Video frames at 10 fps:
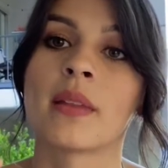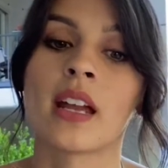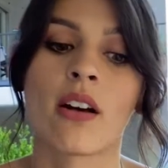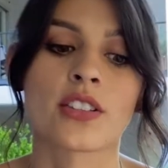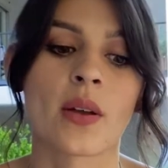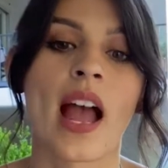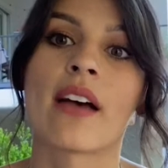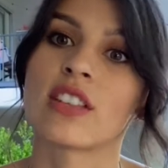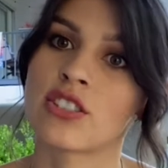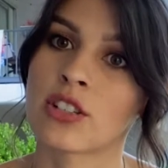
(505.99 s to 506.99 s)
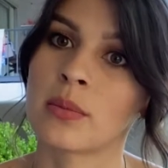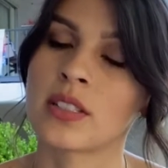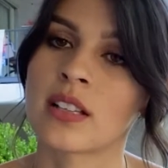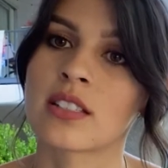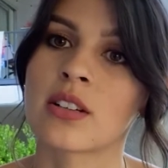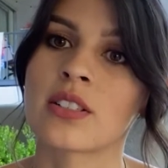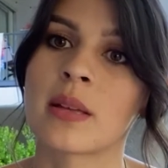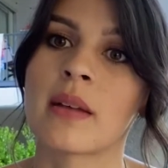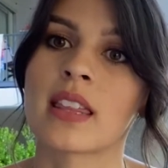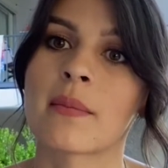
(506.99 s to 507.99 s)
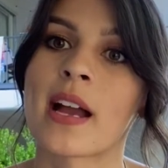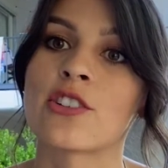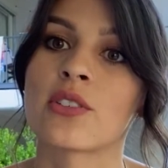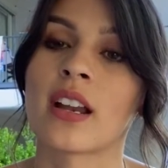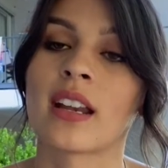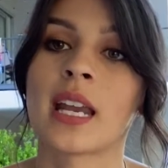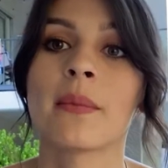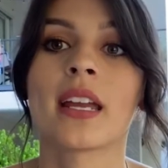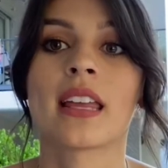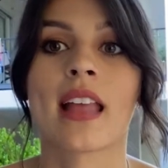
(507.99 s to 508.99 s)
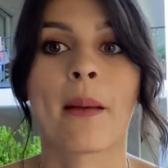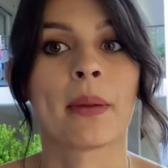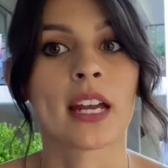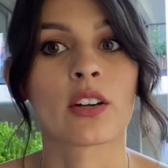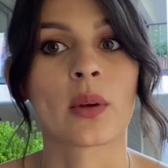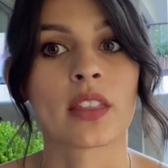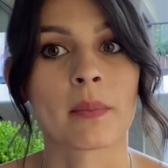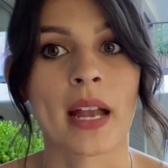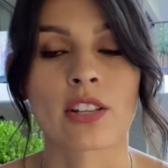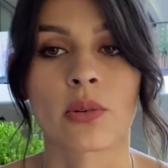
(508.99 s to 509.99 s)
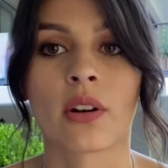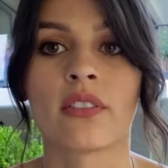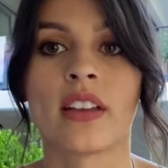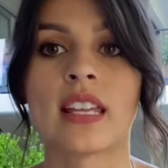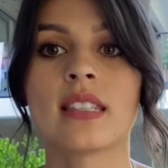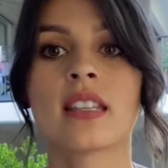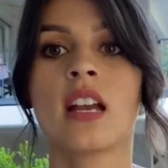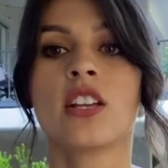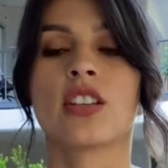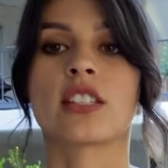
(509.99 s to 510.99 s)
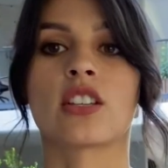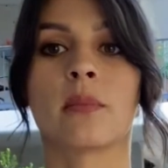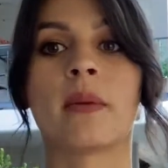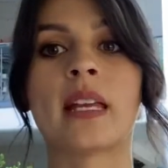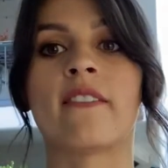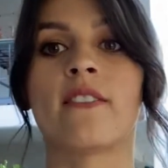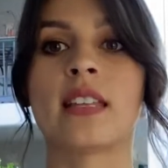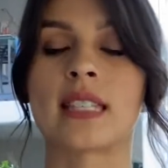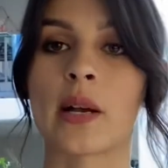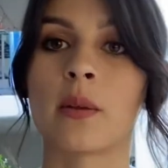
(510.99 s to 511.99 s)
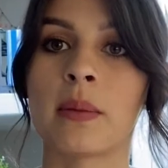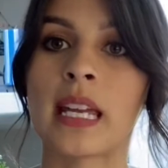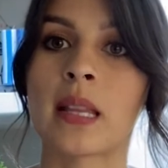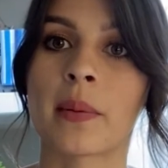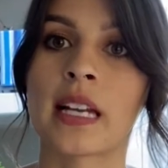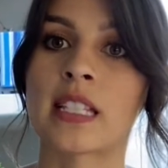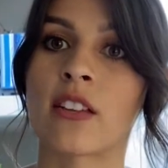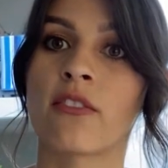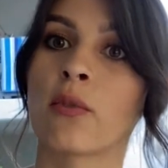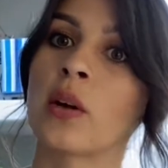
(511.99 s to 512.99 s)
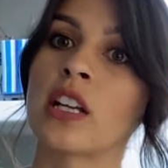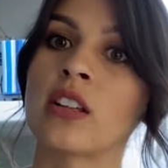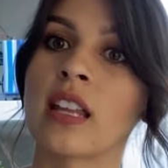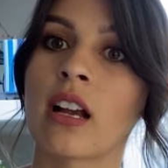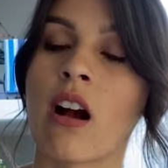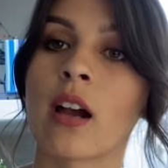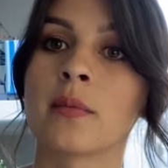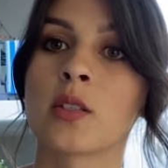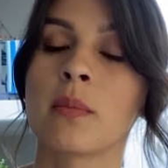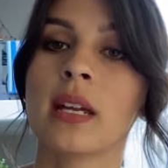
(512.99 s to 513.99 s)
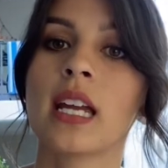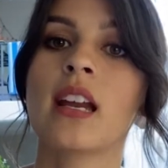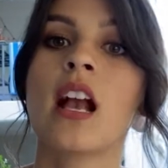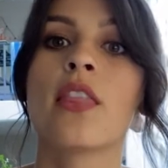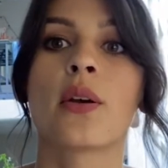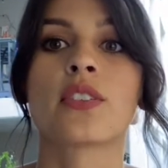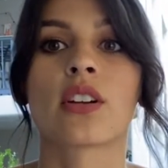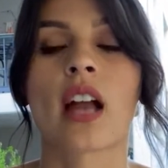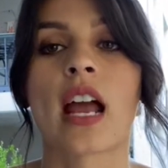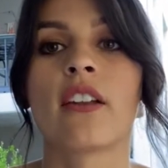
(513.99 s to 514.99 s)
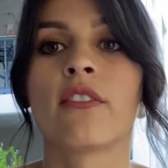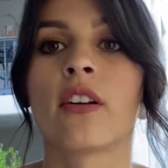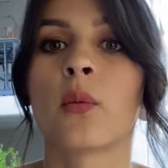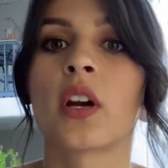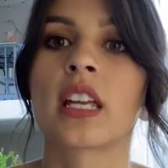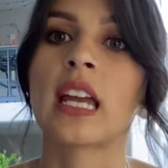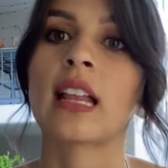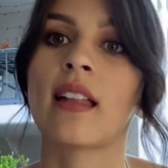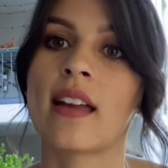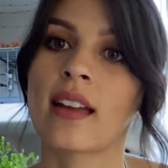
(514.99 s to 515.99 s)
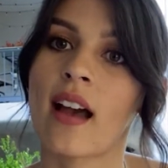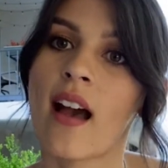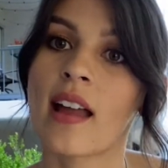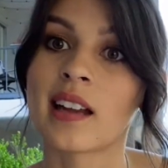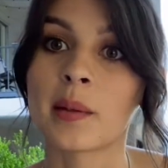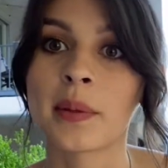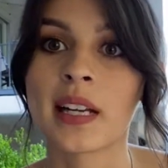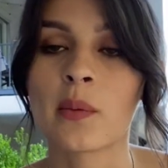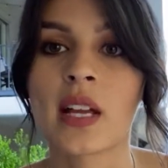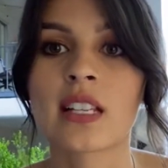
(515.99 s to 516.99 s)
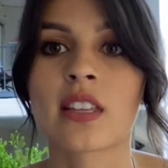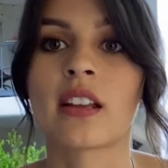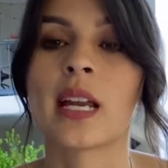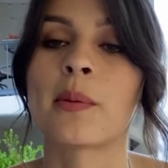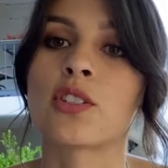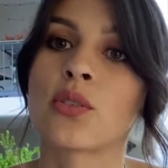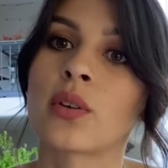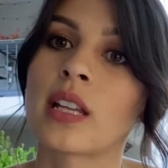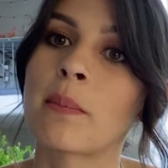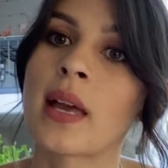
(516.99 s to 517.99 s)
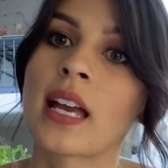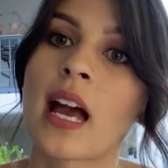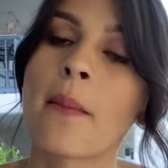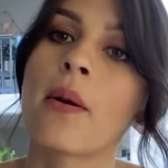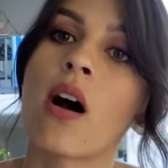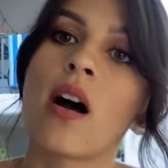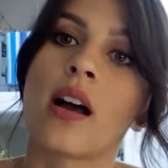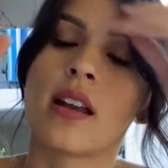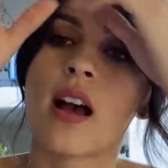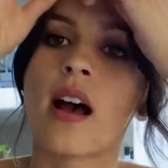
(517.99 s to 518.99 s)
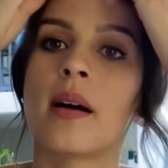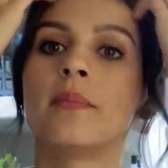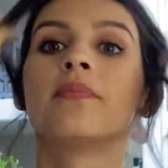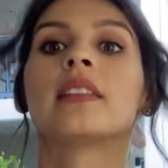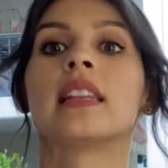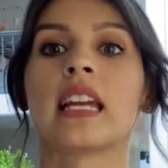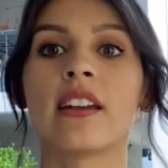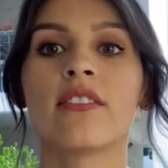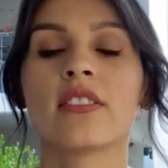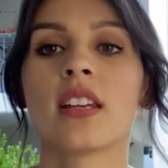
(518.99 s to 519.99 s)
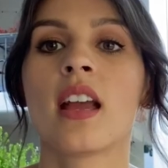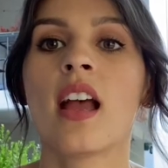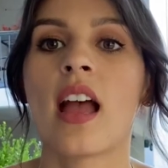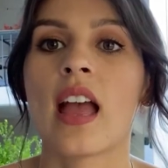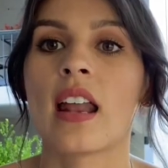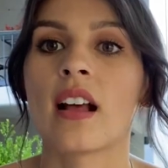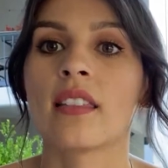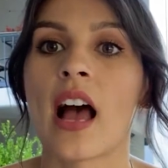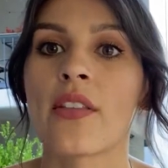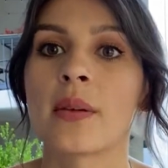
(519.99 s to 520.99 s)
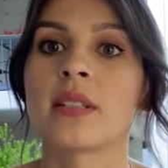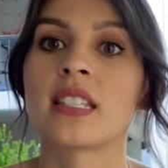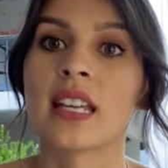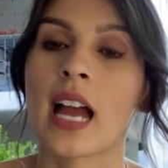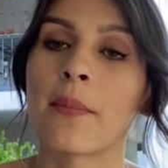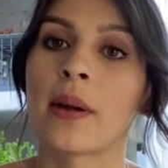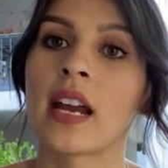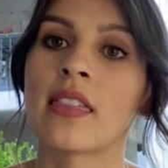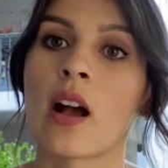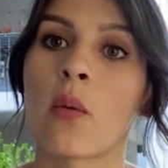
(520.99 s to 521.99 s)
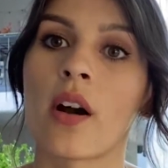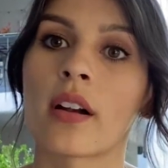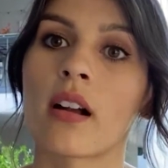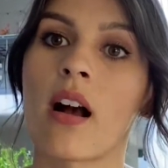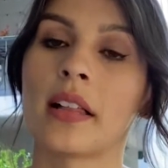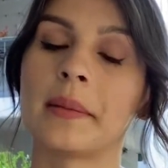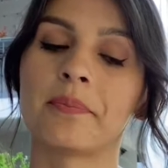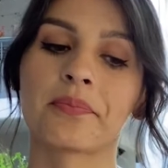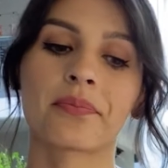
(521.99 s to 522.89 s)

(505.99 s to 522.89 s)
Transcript: They also have these dermal denticles that make them hydrodynamic, and that paired with their pectoral fins, so that's their fins that would be in the place of where you'd think arms would be. Those are kind of working like airplane wings, so they're able to really pick up on lift and allow them to stay upright in that water column.